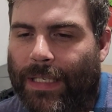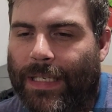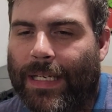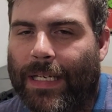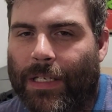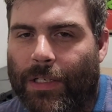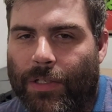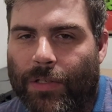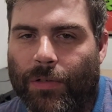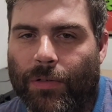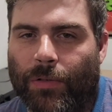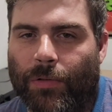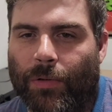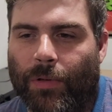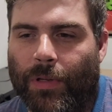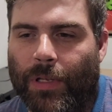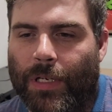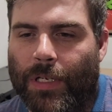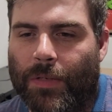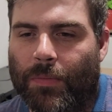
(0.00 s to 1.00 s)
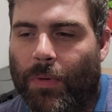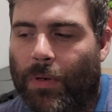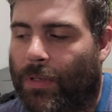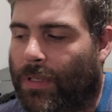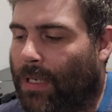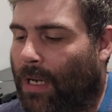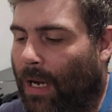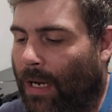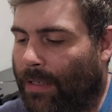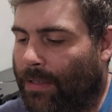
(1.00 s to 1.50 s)
get to these
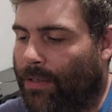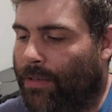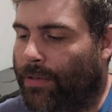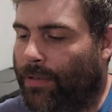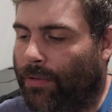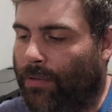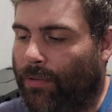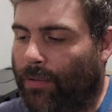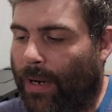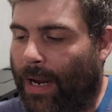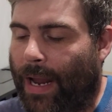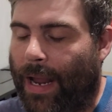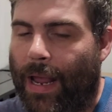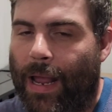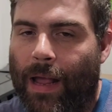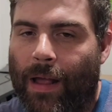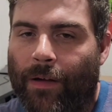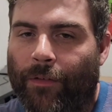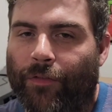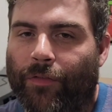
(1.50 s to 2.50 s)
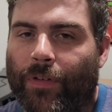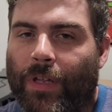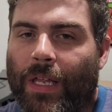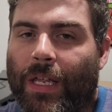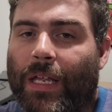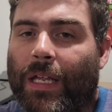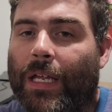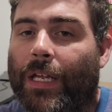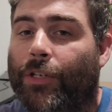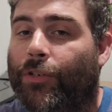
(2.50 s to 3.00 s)
books. I do have,
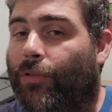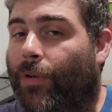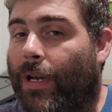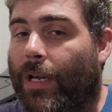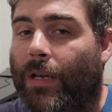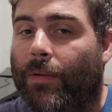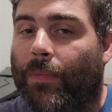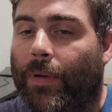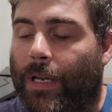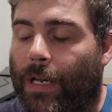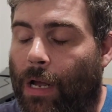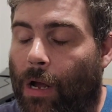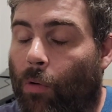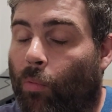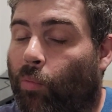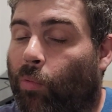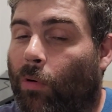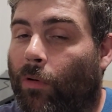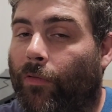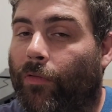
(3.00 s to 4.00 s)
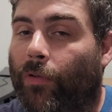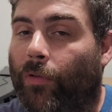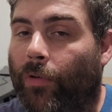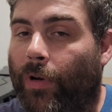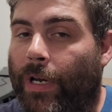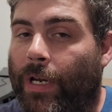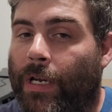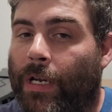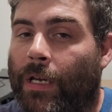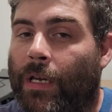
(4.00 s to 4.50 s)
he traded me a
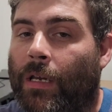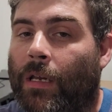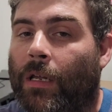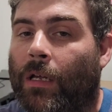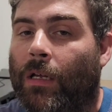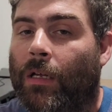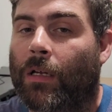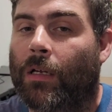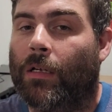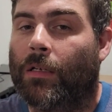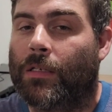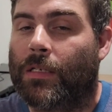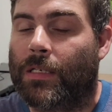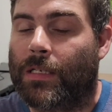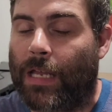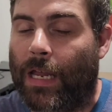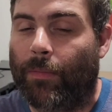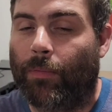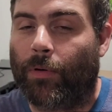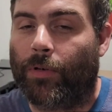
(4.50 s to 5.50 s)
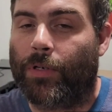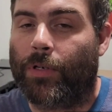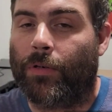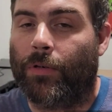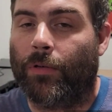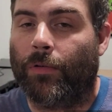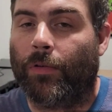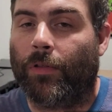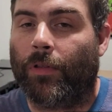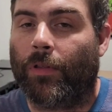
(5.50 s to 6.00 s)
Wolverine
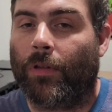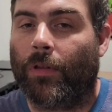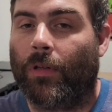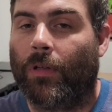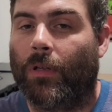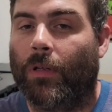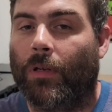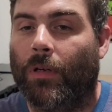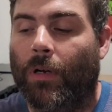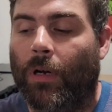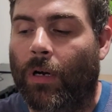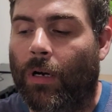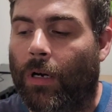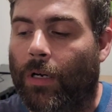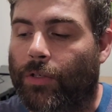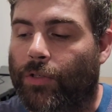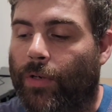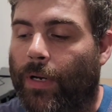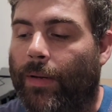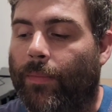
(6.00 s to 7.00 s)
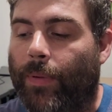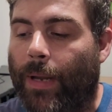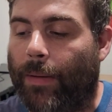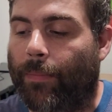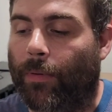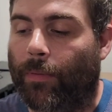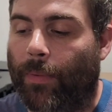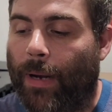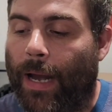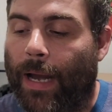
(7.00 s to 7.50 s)
Sabretooth trade
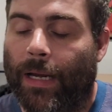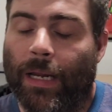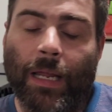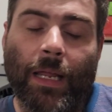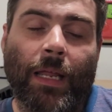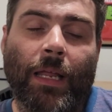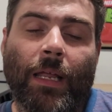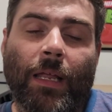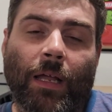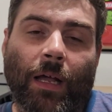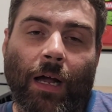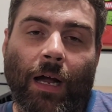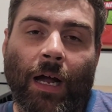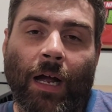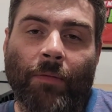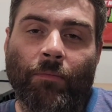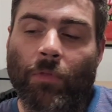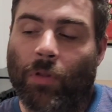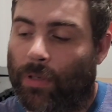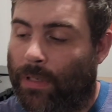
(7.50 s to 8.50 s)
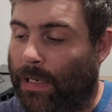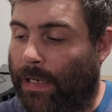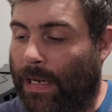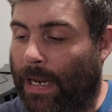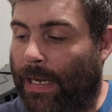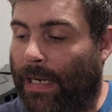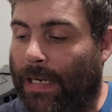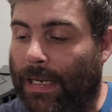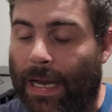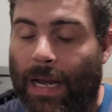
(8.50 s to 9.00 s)
paperback. I'm looking
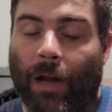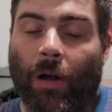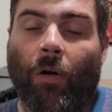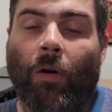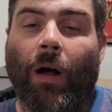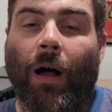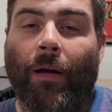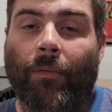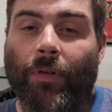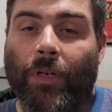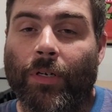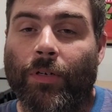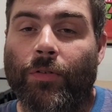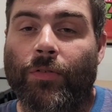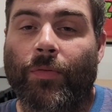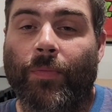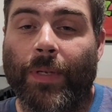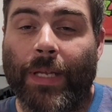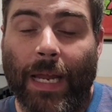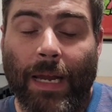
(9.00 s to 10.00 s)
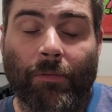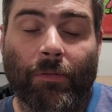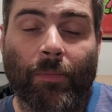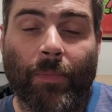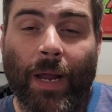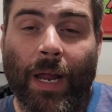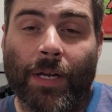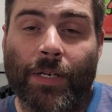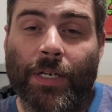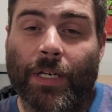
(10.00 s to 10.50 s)
at it now. I'm going to do some camera
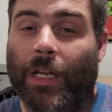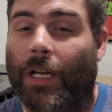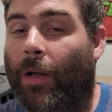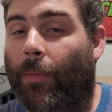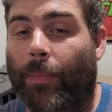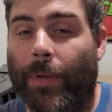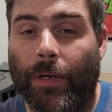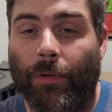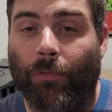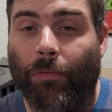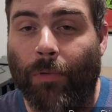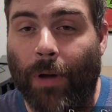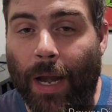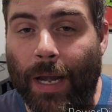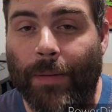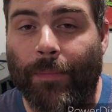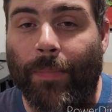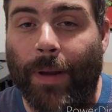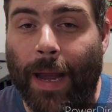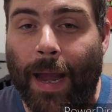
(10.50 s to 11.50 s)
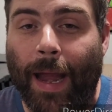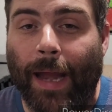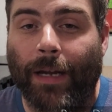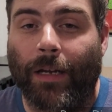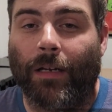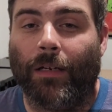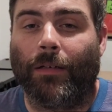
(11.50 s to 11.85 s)
magic, and I'll be right back.